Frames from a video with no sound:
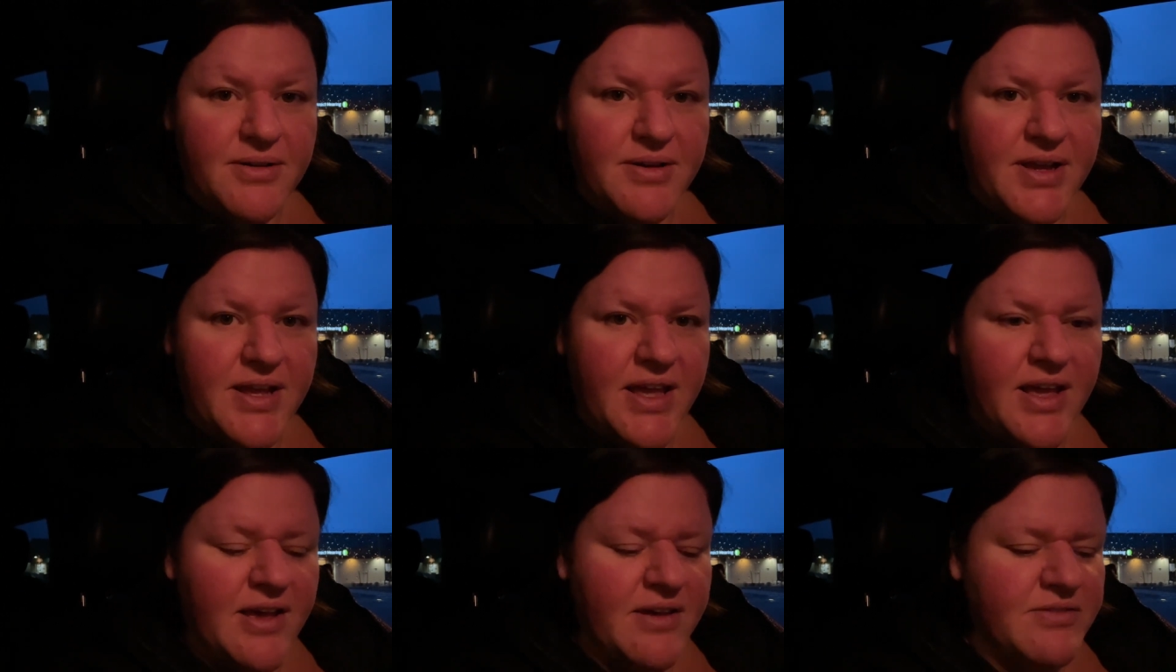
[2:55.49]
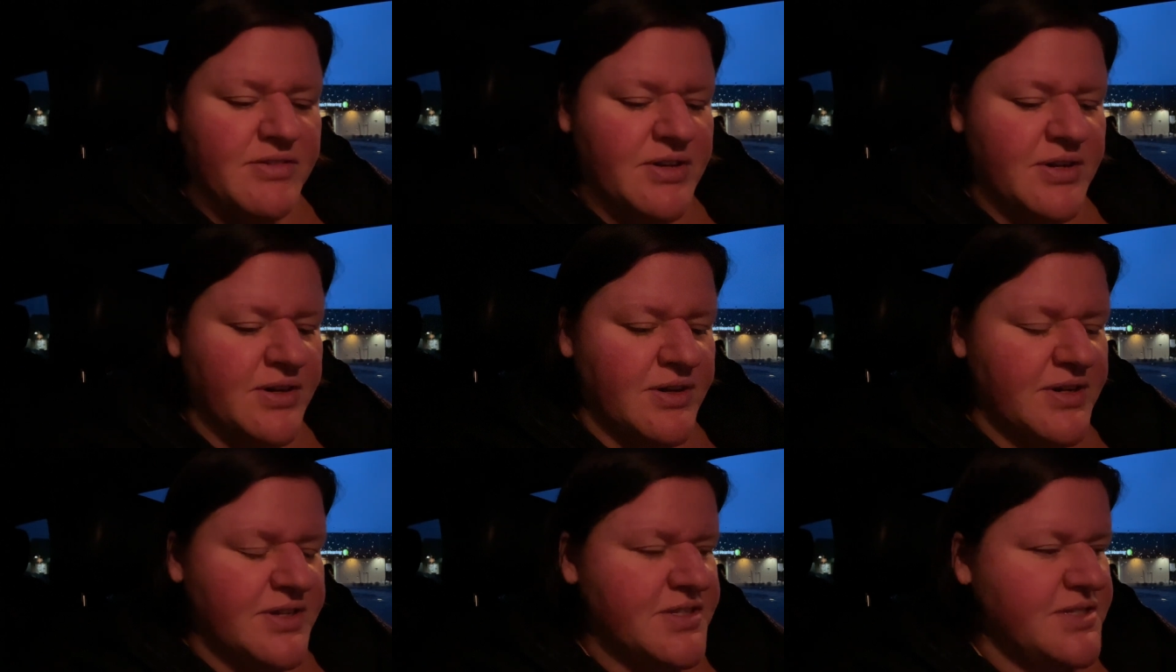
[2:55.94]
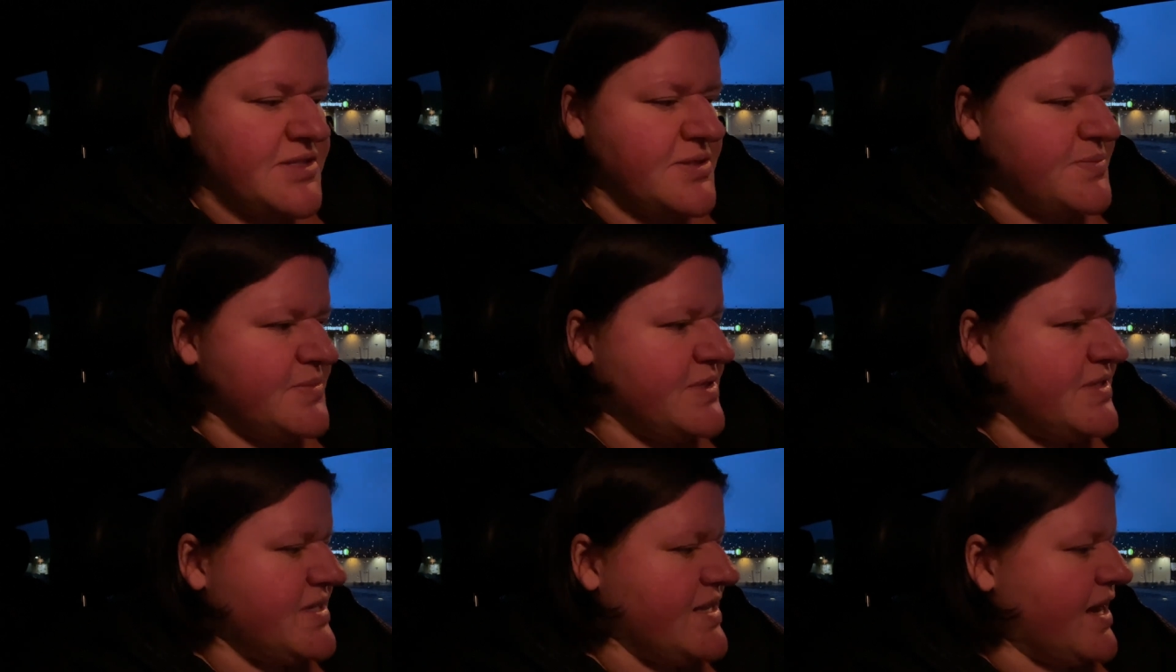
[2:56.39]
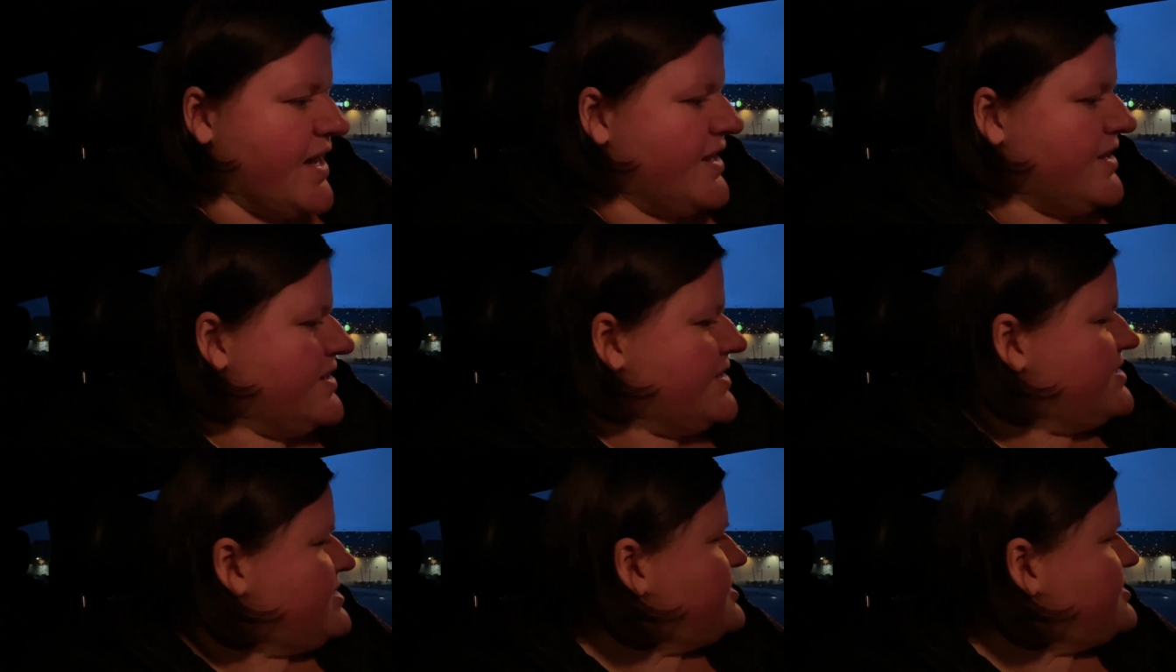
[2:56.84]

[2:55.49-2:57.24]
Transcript: I have an awesome salad